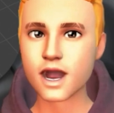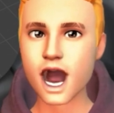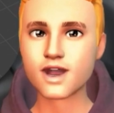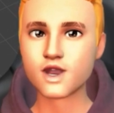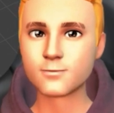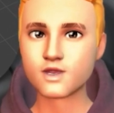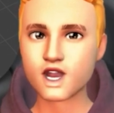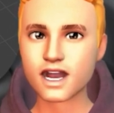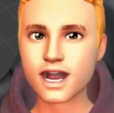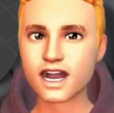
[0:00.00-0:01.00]
I want to
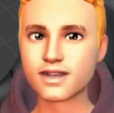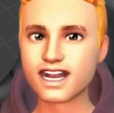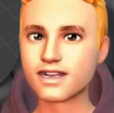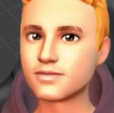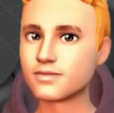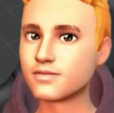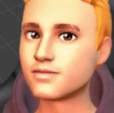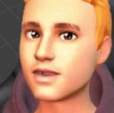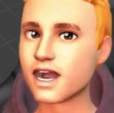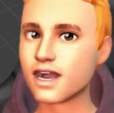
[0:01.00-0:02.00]
rotate this.
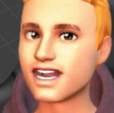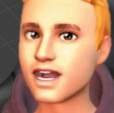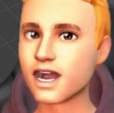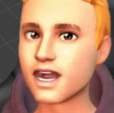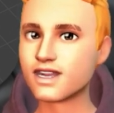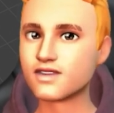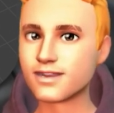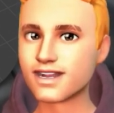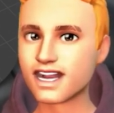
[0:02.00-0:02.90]
For that, select this face,